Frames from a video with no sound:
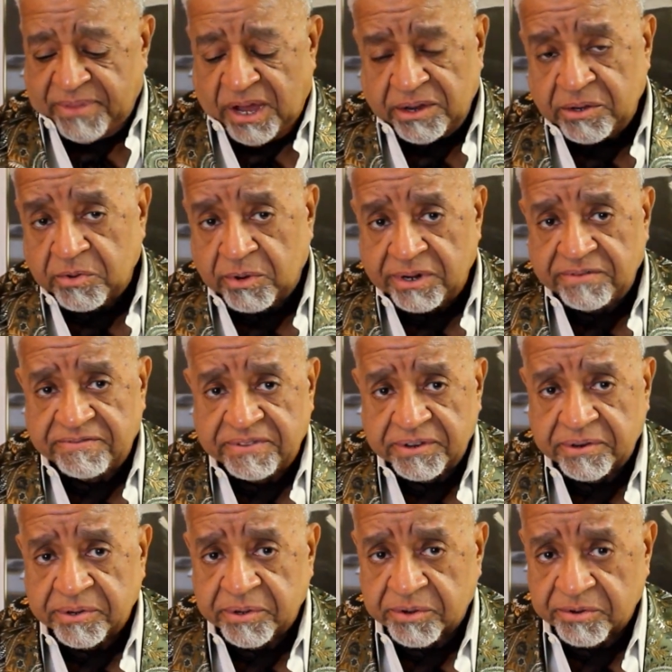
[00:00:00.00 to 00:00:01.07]
125th
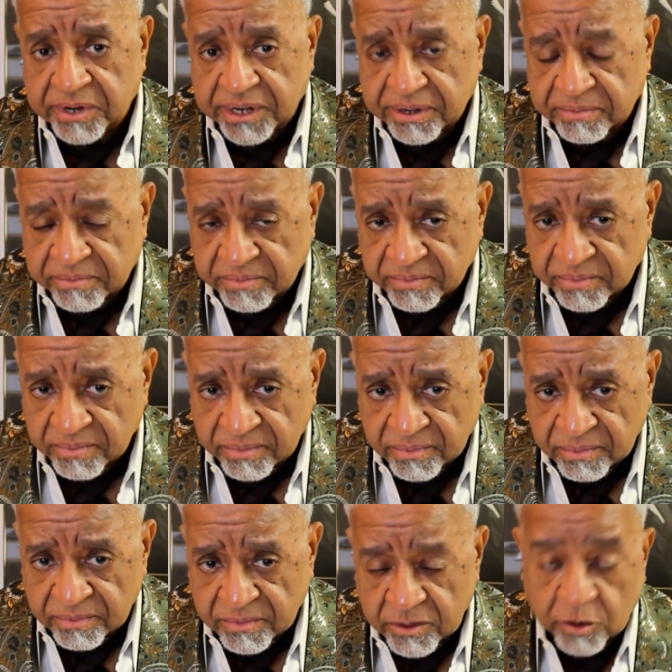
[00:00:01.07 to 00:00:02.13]
Street,
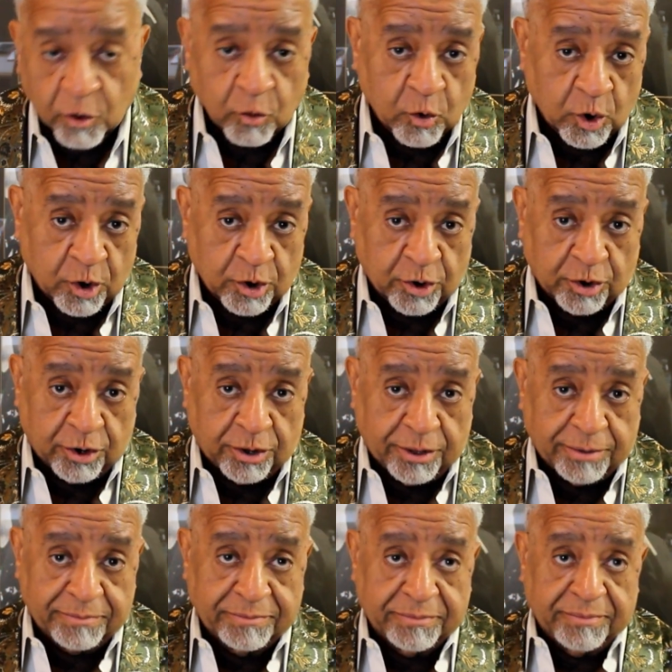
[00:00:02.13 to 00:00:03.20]
the world.